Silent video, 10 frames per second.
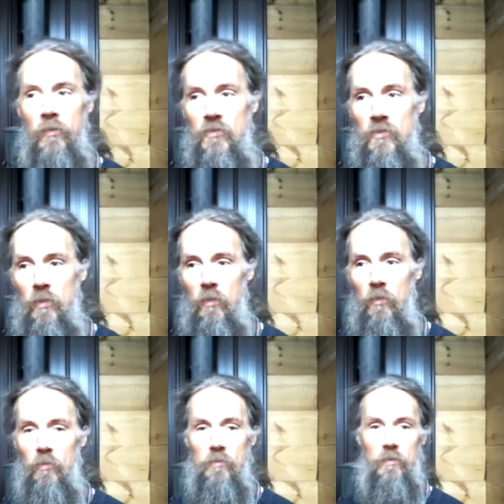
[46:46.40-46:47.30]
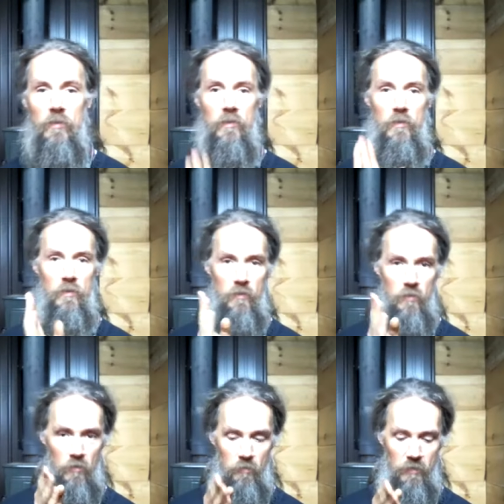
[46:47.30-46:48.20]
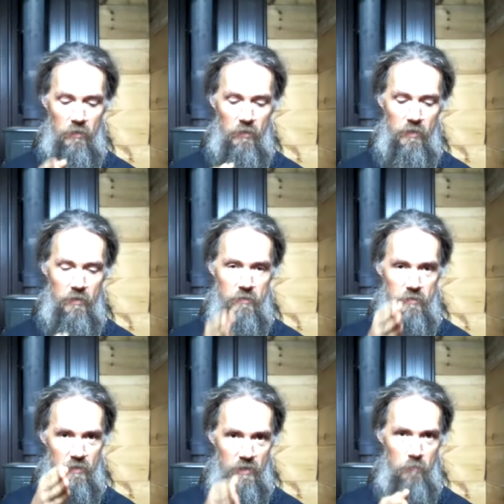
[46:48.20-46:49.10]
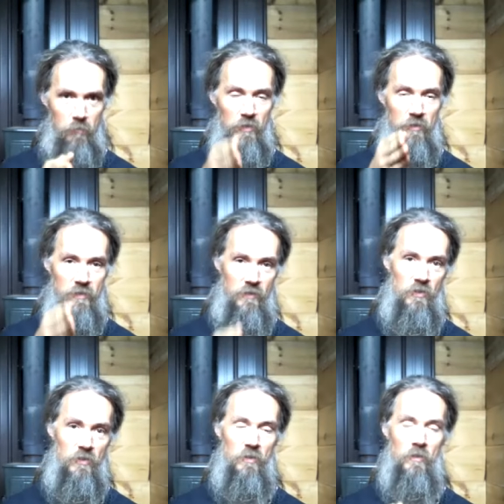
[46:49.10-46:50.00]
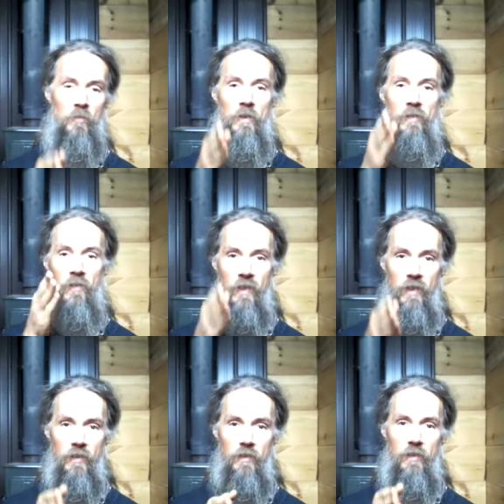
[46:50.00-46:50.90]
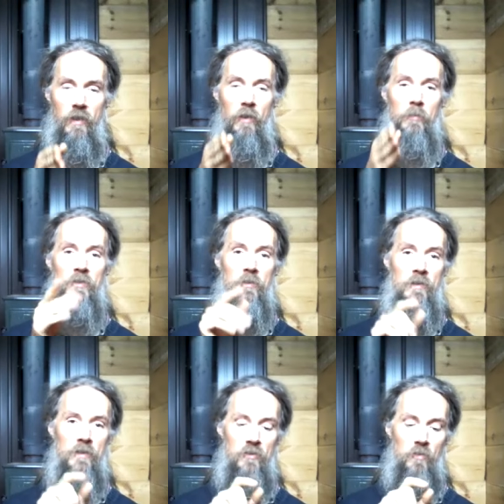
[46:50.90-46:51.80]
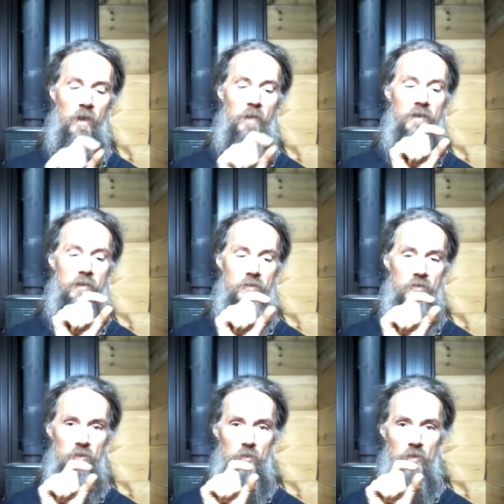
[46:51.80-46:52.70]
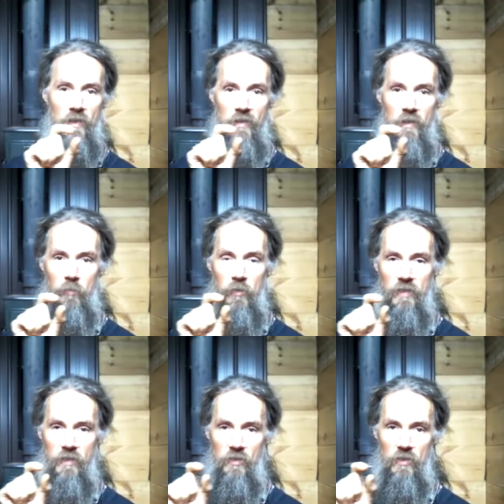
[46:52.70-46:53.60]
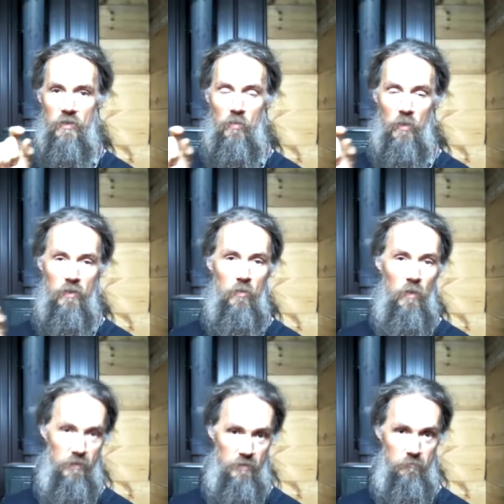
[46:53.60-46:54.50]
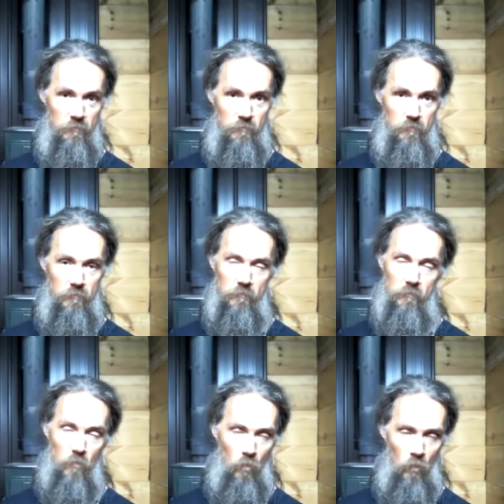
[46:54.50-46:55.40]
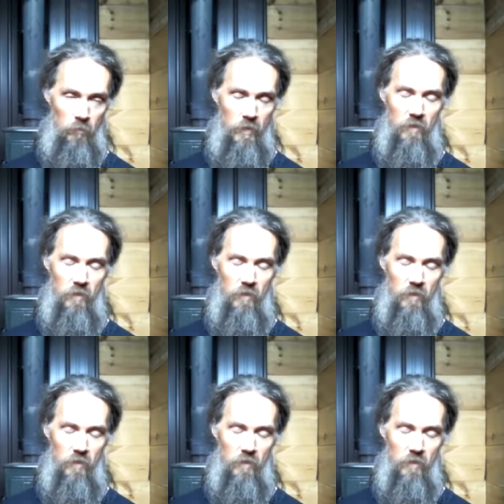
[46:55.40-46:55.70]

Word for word: So, your ability to keep your attention on one thing helps you in this way because you can keep your attention on what you want. One